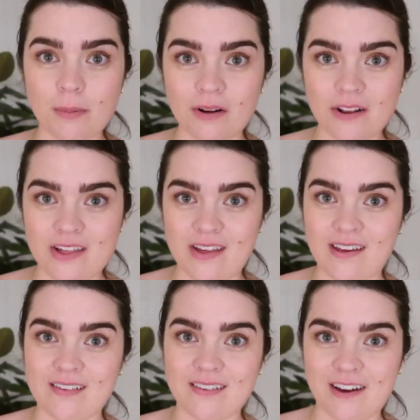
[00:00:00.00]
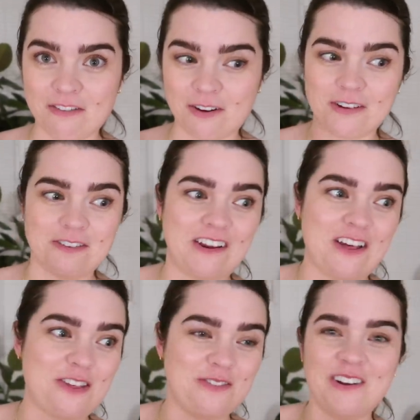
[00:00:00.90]
Apologies, I forgot to
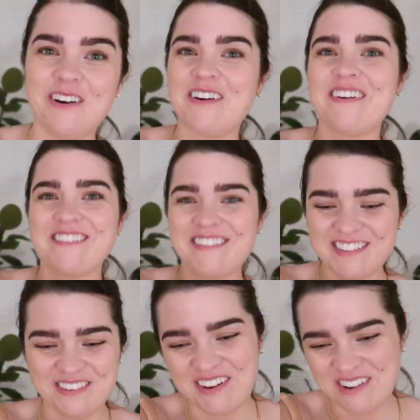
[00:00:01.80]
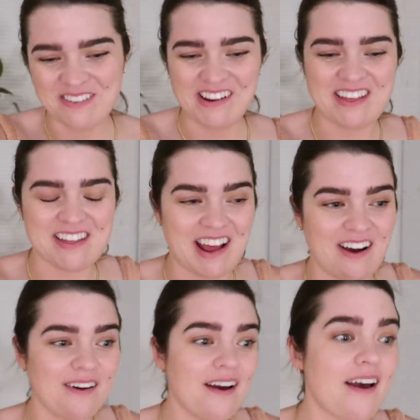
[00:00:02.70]
finish the vlog, so I'm gonna finish it
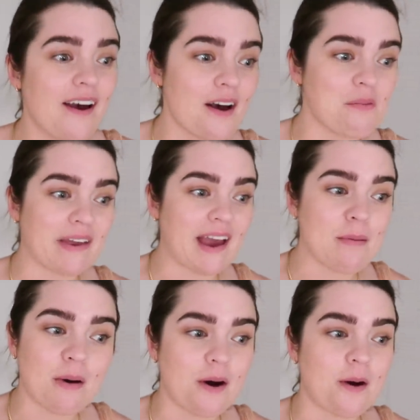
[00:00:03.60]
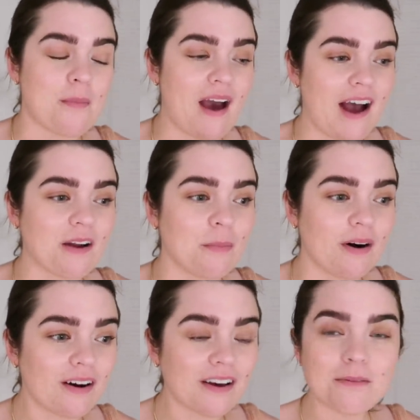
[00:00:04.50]
now. And we came home and
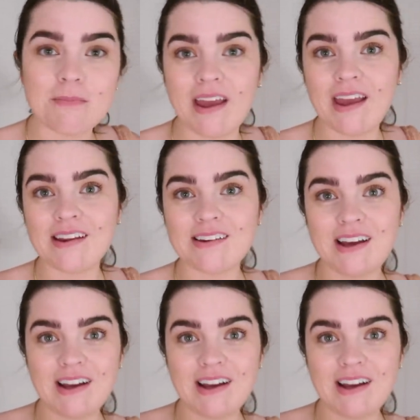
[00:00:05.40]
Mark had made